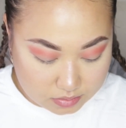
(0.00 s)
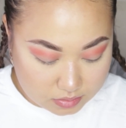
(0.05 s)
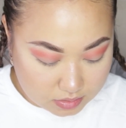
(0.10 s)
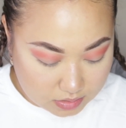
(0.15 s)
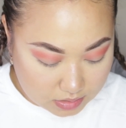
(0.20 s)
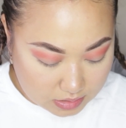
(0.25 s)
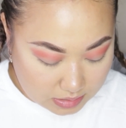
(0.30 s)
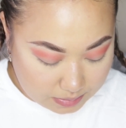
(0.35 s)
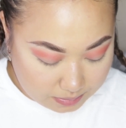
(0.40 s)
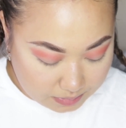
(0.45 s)

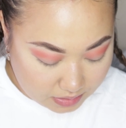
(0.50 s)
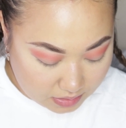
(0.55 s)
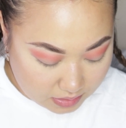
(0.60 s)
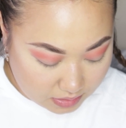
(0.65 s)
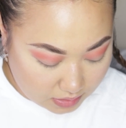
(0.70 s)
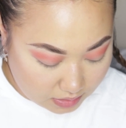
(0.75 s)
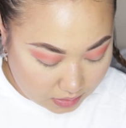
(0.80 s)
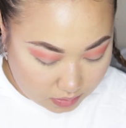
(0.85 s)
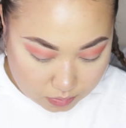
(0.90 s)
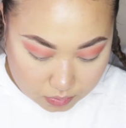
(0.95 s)
So let me
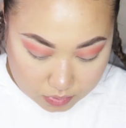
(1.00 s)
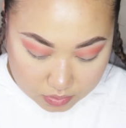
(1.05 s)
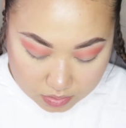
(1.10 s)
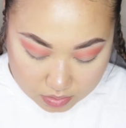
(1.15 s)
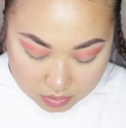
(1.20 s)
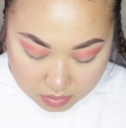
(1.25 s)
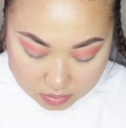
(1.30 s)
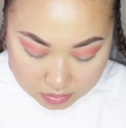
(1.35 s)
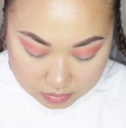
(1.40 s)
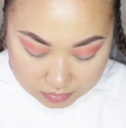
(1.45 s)
think what
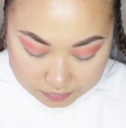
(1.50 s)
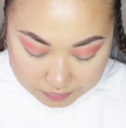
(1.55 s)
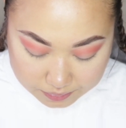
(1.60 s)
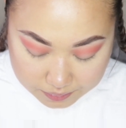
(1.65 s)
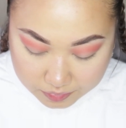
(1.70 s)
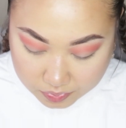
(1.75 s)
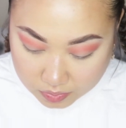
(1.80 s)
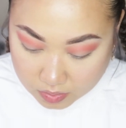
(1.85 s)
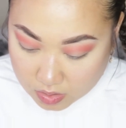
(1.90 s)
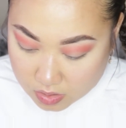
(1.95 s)
colour.
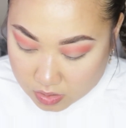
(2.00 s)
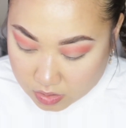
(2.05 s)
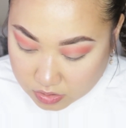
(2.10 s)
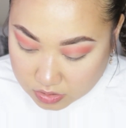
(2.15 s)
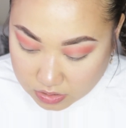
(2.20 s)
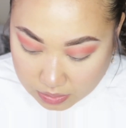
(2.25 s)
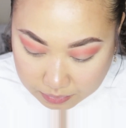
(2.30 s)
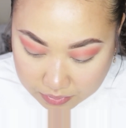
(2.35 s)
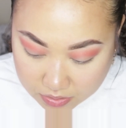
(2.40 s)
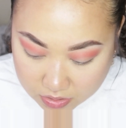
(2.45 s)

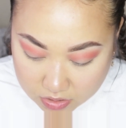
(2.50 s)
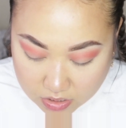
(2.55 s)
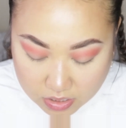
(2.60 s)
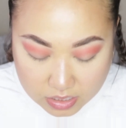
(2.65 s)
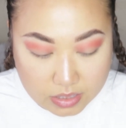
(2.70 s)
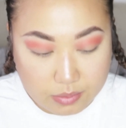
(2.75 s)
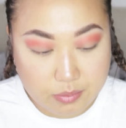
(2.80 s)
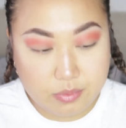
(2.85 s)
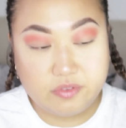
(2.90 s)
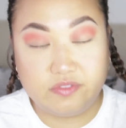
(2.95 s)
So I'm going to go
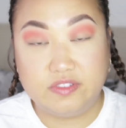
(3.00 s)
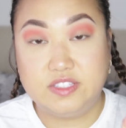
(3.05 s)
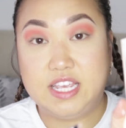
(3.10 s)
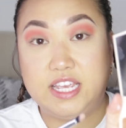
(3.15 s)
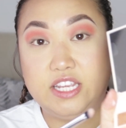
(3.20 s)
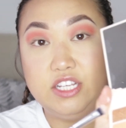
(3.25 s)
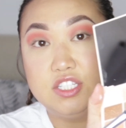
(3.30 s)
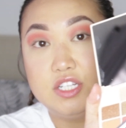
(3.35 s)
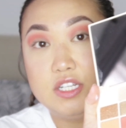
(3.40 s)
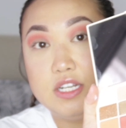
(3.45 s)
in with
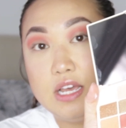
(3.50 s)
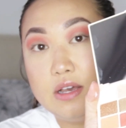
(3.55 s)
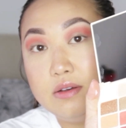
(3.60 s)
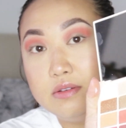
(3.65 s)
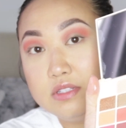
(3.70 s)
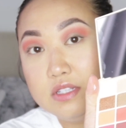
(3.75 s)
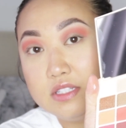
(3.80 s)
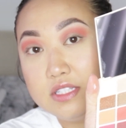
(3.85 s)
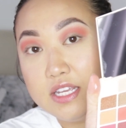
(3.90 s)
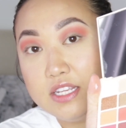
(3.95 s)
Danger now.
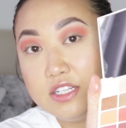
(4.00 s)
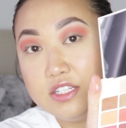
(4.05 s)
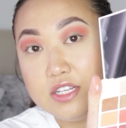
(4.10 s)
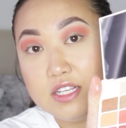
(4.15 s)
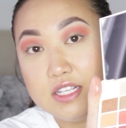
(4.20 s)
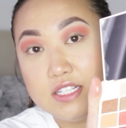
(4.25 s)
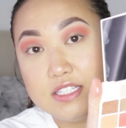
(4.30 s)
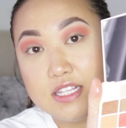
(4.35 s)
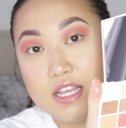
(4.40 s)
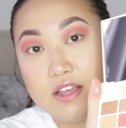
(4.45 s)
So Danger
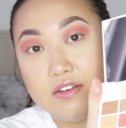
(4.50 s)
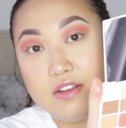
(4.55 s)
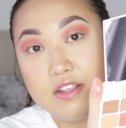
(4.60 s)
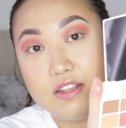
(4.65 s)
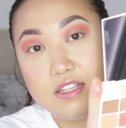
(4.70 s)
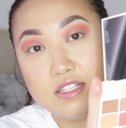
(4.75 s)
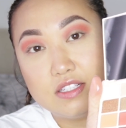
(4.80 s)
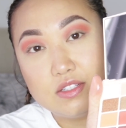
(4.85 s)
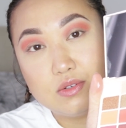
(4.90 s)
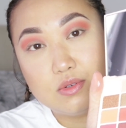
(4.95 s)
is down in
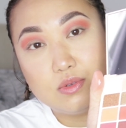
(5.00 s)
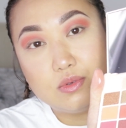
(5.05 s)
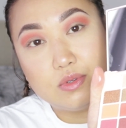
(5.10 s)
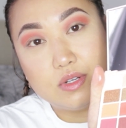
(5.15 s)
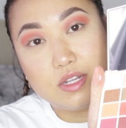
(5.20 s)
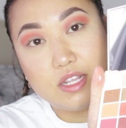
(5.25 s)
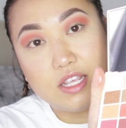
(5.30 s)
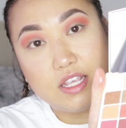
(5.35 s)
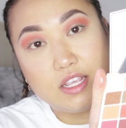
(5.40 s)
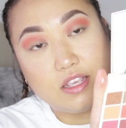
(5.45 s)
this
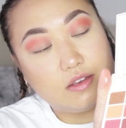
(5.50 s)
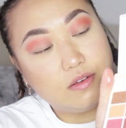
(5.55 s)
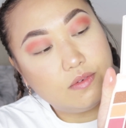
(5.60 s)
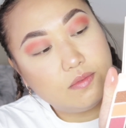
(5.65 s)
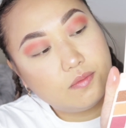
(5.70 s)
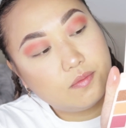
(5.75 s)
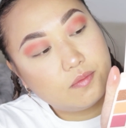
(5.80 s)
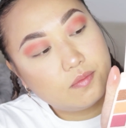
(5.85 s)
corner here.